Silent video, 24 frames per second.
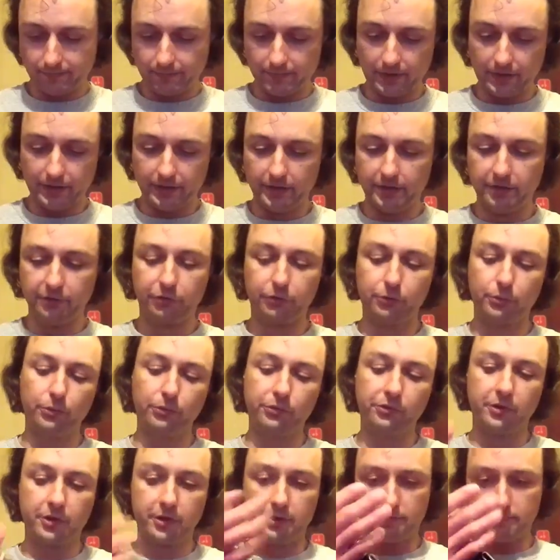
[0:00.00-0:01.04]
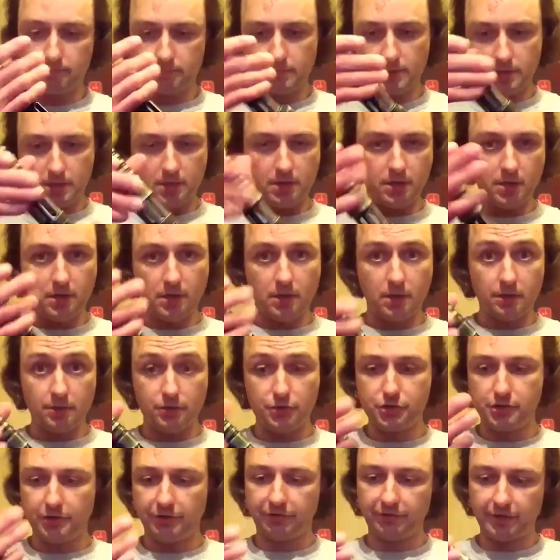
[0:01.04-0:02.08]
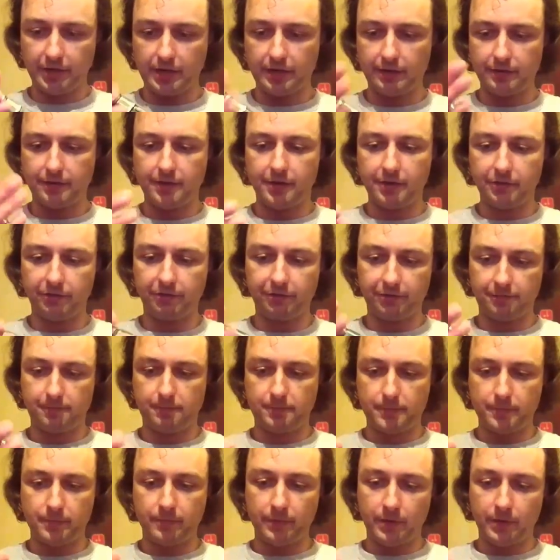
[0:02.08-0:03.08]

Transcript: and it screws on just like this.